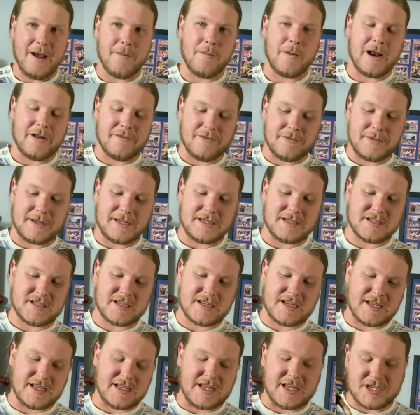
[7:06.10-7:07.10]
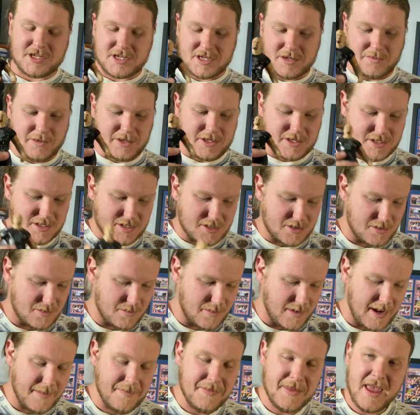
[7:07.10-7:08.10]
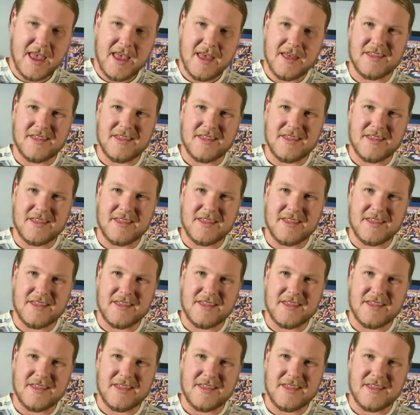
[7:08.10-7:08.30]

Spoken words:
one of them is condition, which is a good one.